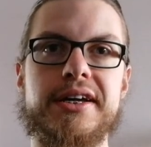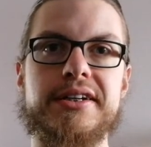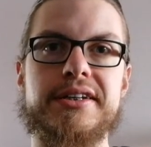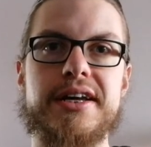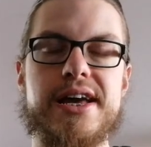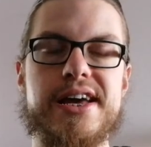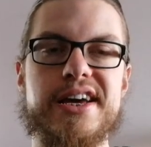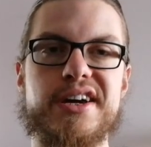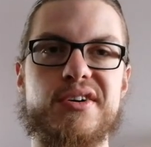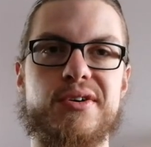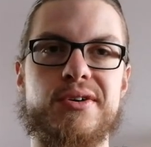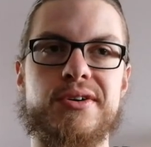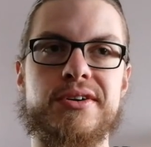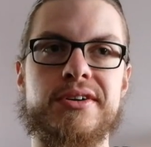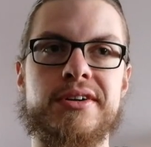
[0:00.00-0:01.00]
take
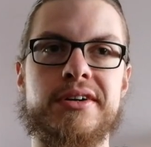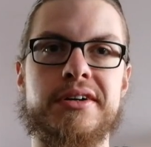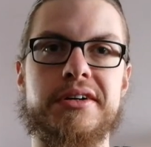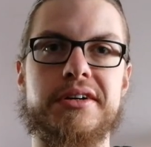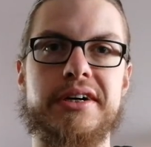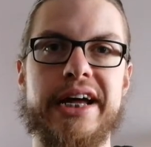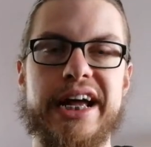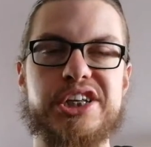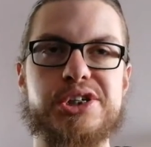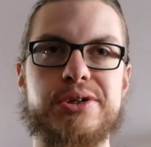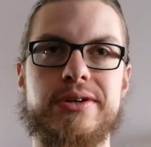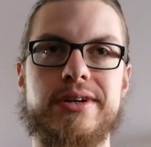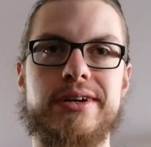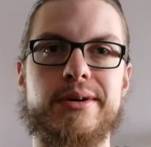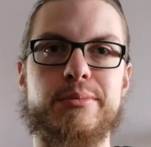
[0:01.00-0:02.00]
on
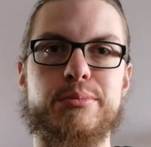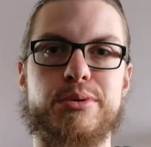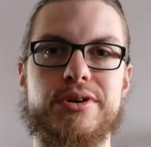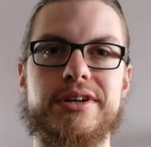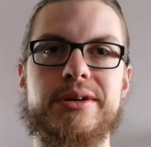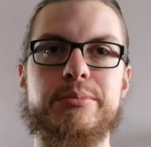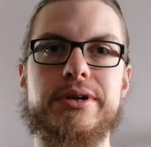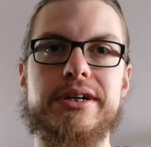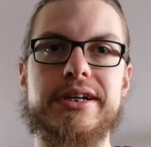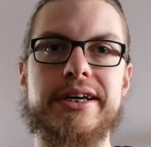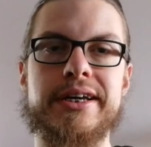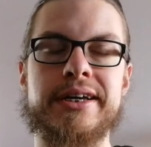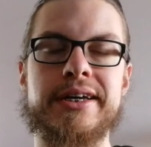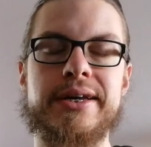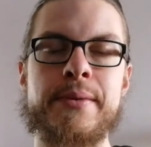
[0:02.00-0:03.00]
actual
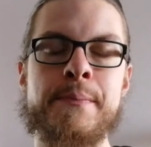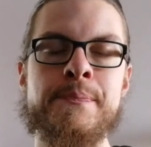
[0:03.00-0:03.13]
bodybuilding.